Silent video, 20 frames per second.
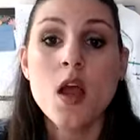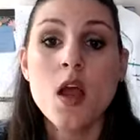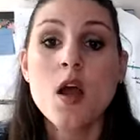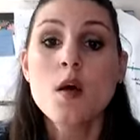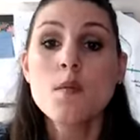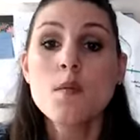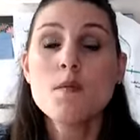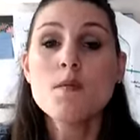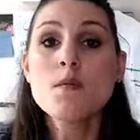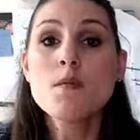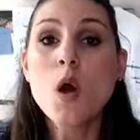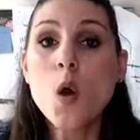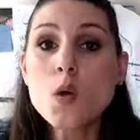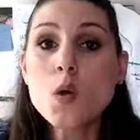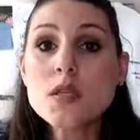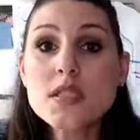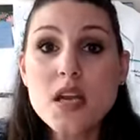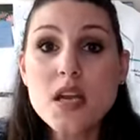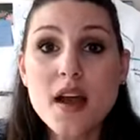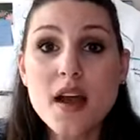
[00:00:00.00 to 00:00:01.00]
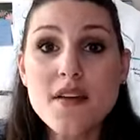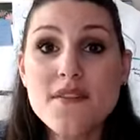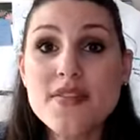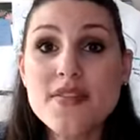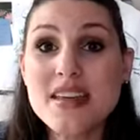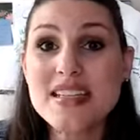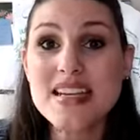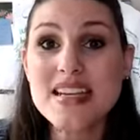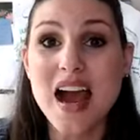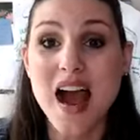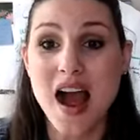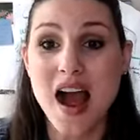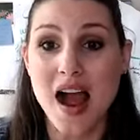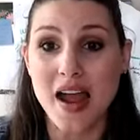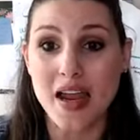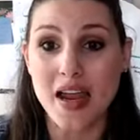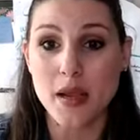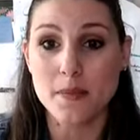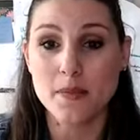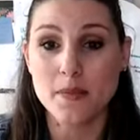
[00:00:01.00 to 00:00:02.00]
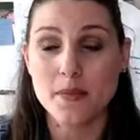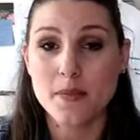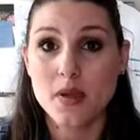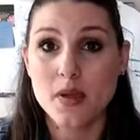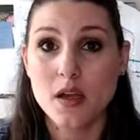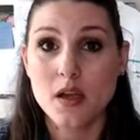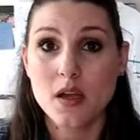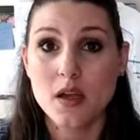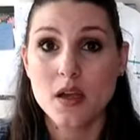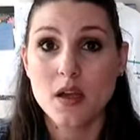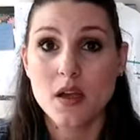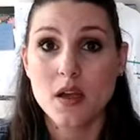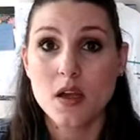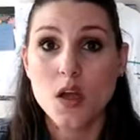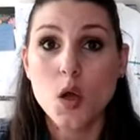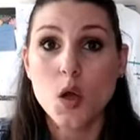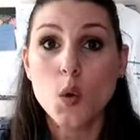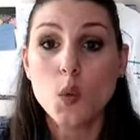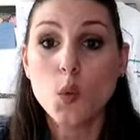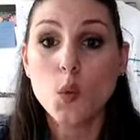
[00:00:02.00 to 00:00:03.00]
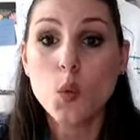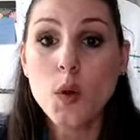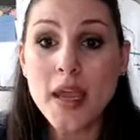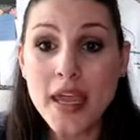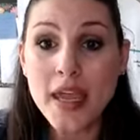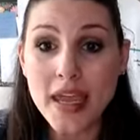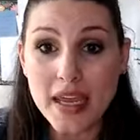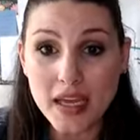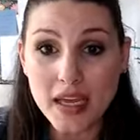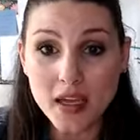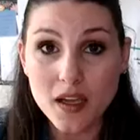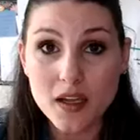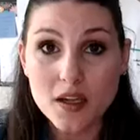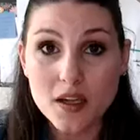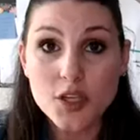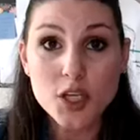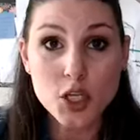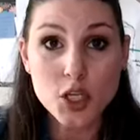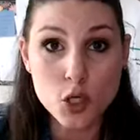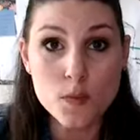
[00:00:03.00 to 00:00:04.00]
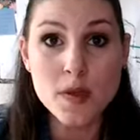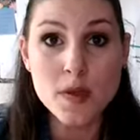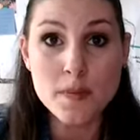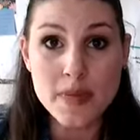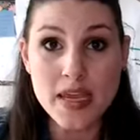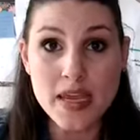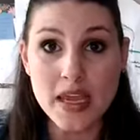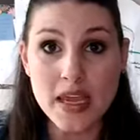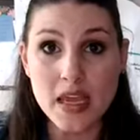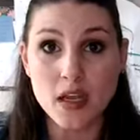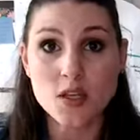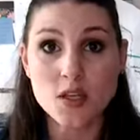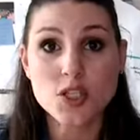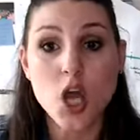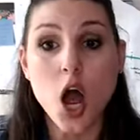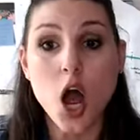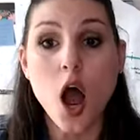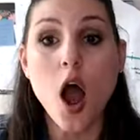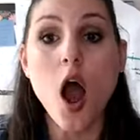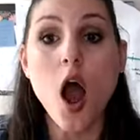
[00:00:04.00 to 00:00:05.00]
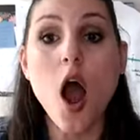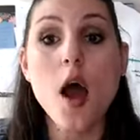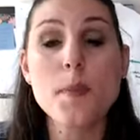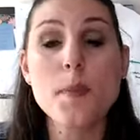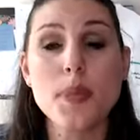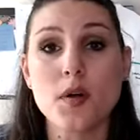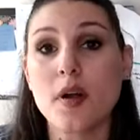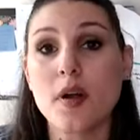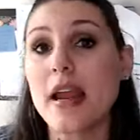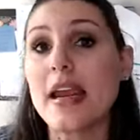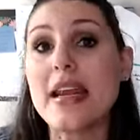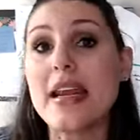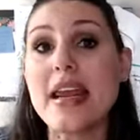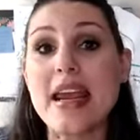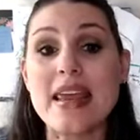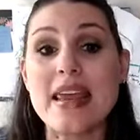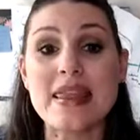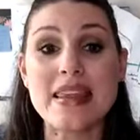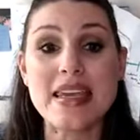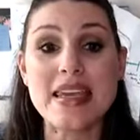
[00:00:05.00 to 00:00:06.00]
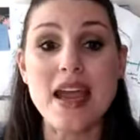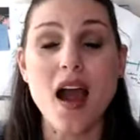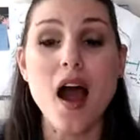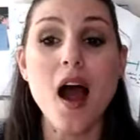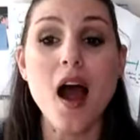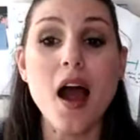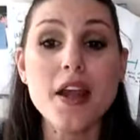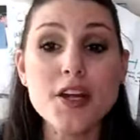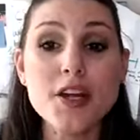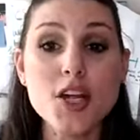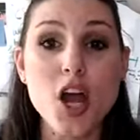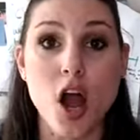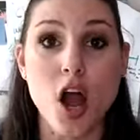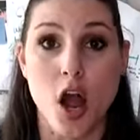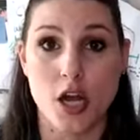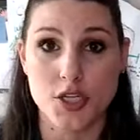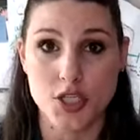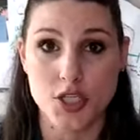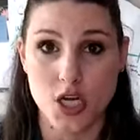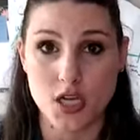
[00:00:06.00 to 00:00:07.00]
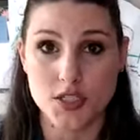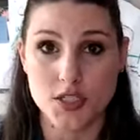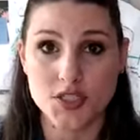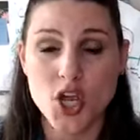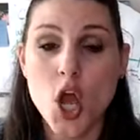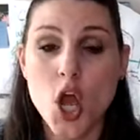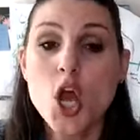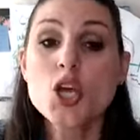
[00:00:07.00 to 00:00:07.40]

Most of the time, we, human beings, operate in the unconscious.